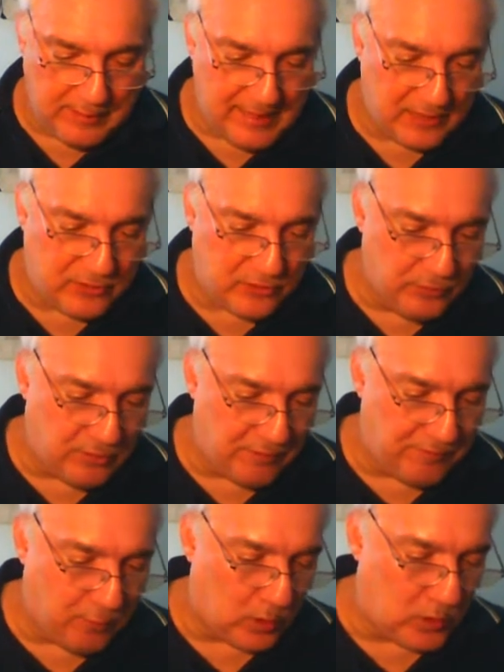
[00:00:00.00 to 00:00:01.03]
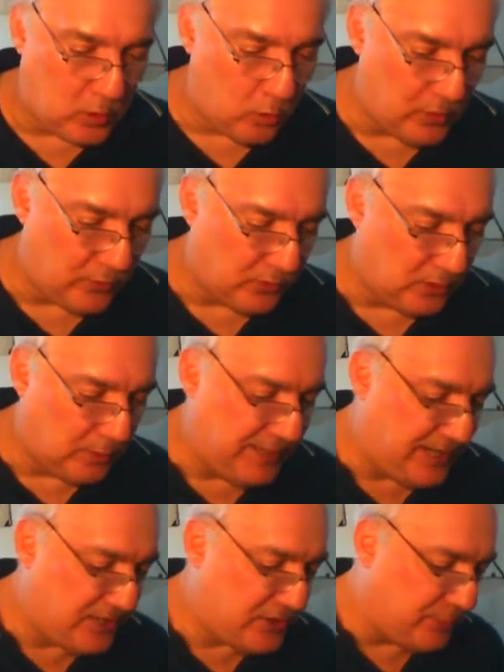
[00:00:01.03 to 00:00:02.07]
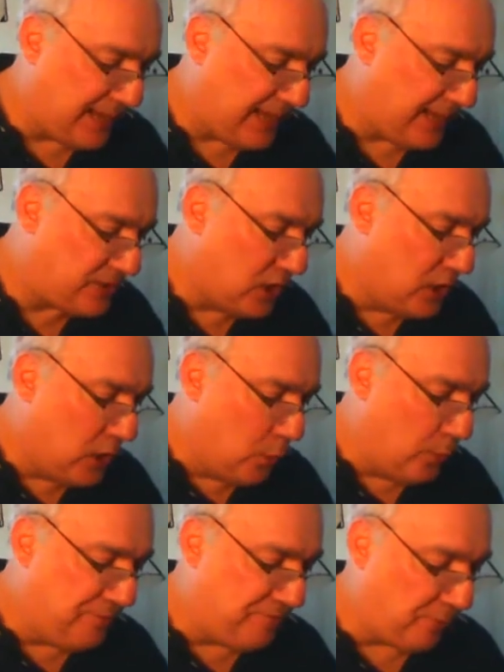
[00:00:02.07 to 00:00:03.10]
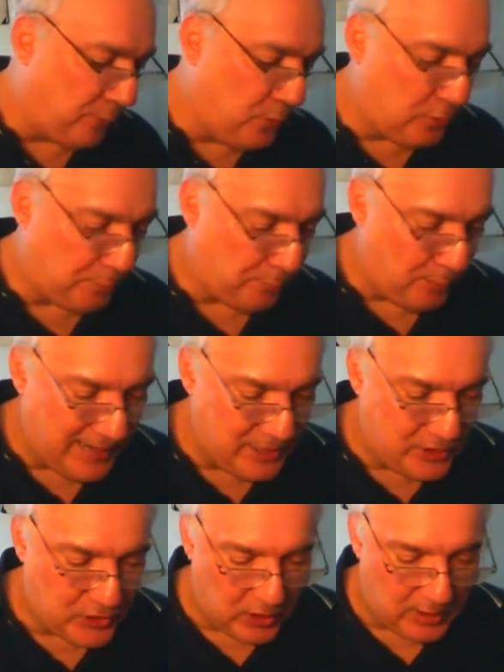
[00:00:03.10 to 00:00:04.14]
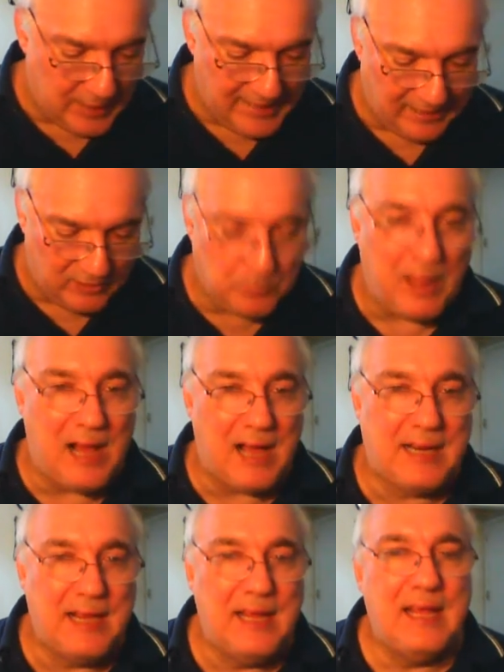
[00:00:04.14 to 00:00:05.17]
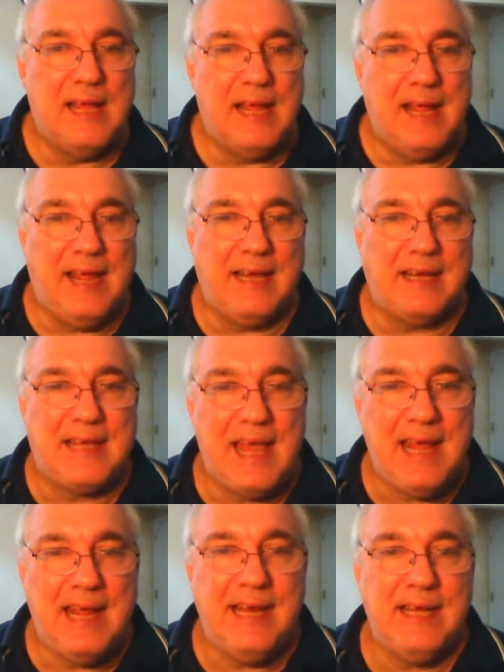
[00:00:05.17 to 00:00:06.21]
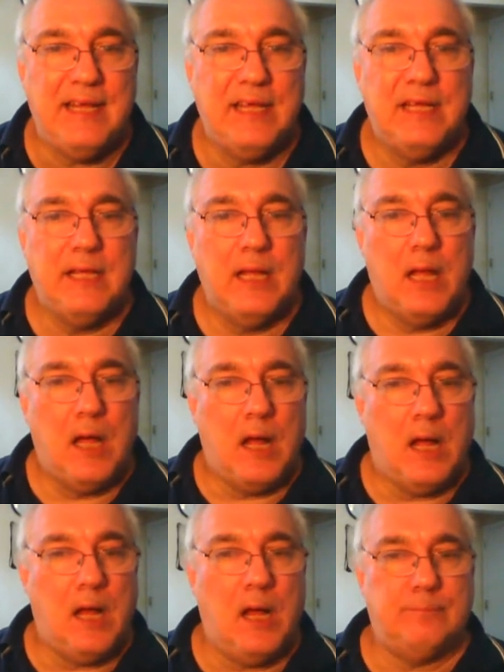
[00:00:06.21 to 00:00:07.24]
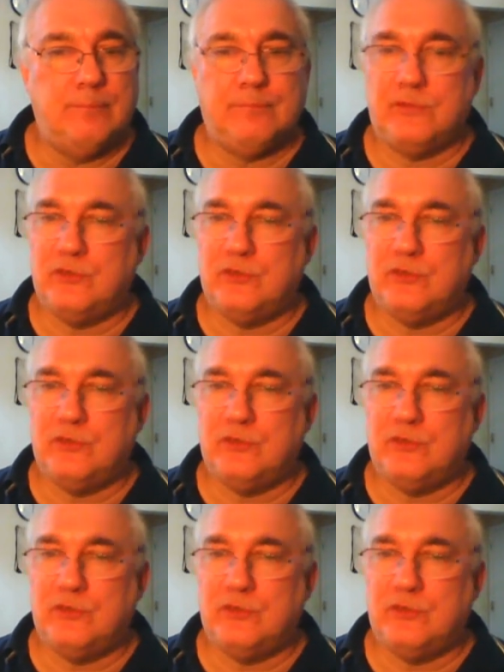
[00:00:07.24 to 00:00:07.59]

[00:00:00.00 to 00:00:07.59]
Actually, it was a four-corner elimination match with Farouk, Bradshaw, X-Pac, and Kane. God.